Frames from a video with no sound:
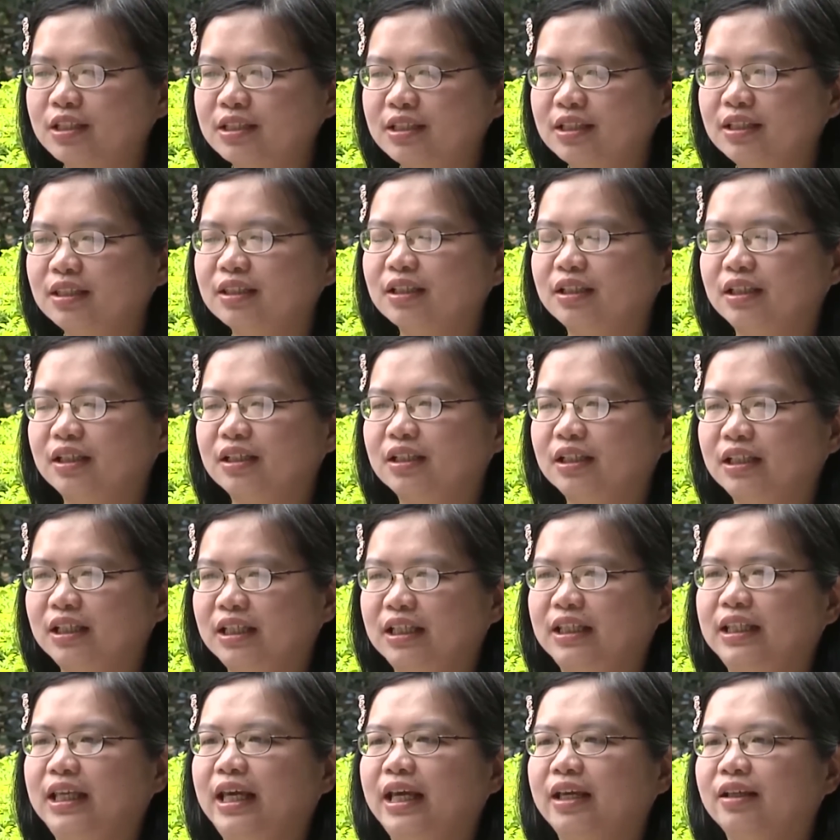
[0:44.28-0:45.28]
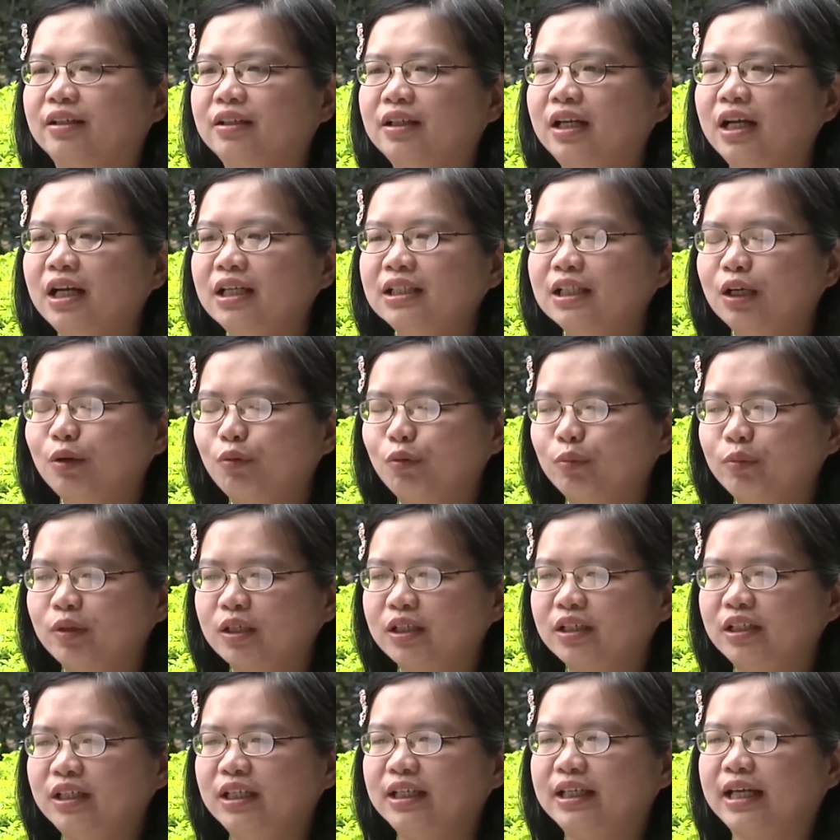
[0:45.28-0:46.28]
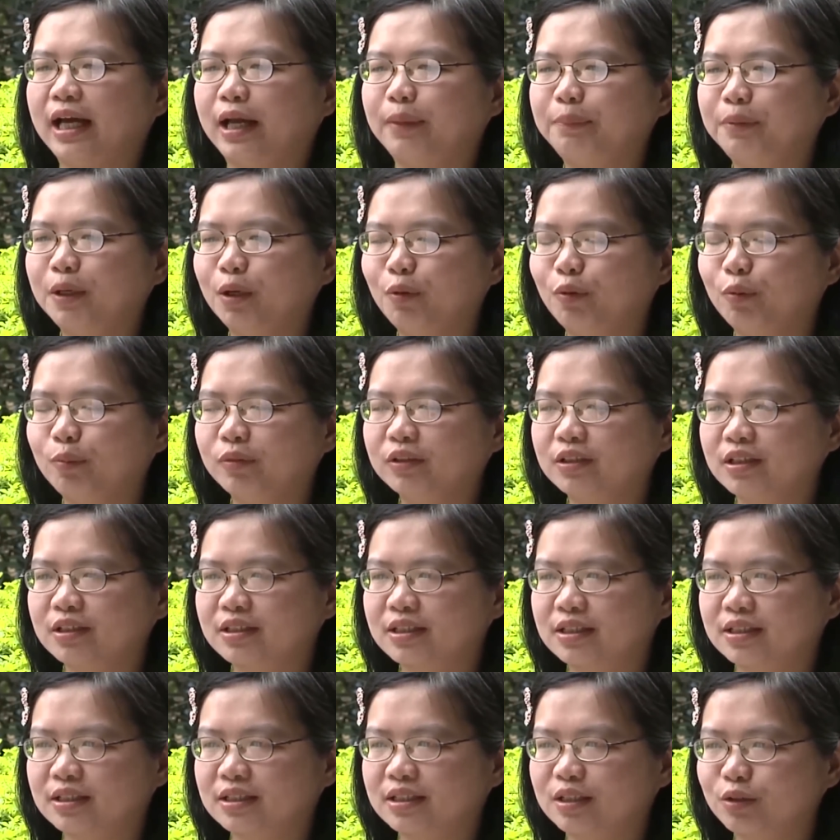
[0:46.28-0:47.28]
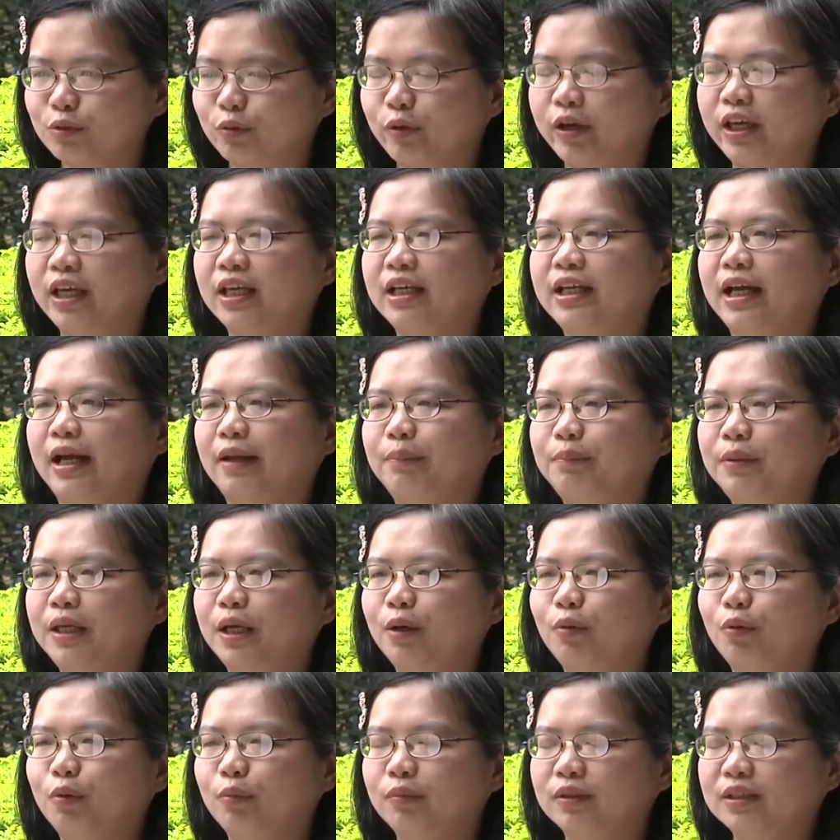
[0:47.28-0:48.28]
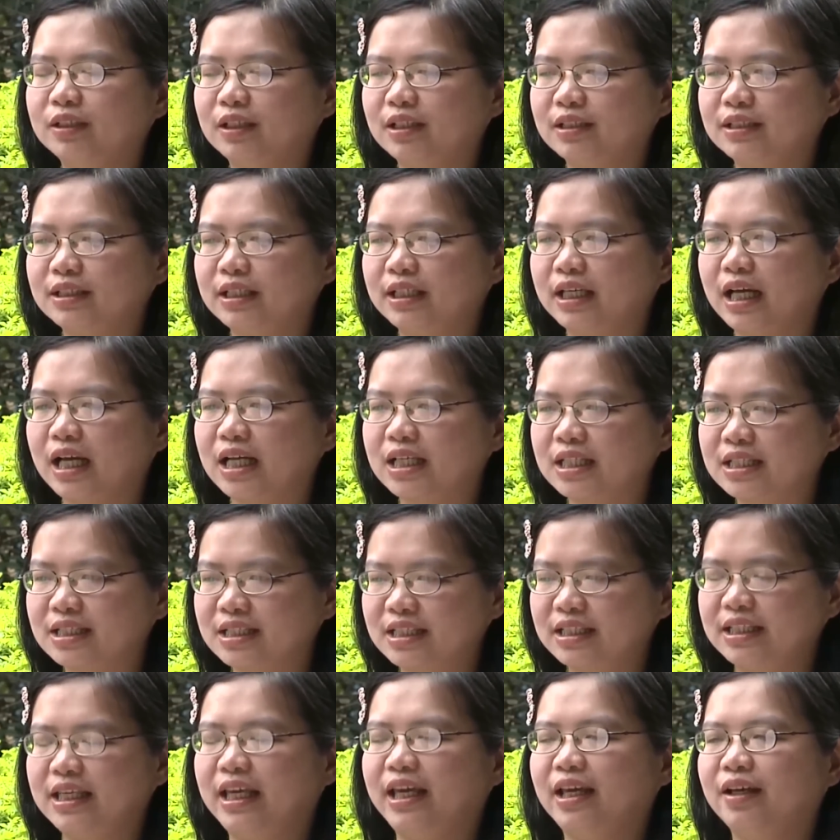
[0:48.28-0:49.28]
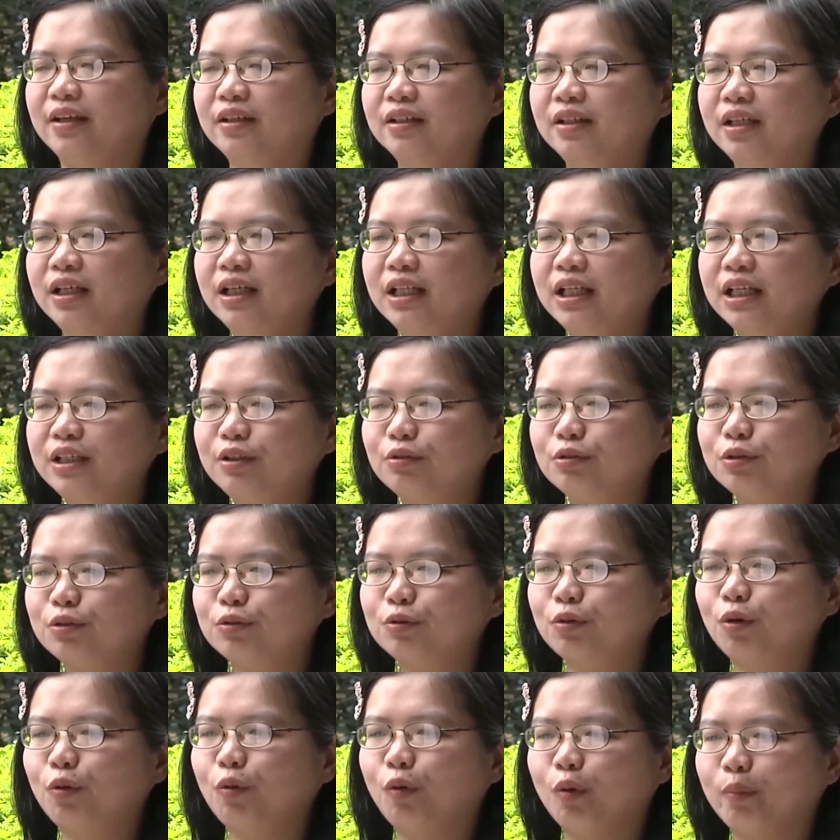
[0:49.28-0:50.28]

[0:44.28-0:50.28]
has opened a global vision for all Chinese automakers. If it establishes a good marketing model in the U.S.,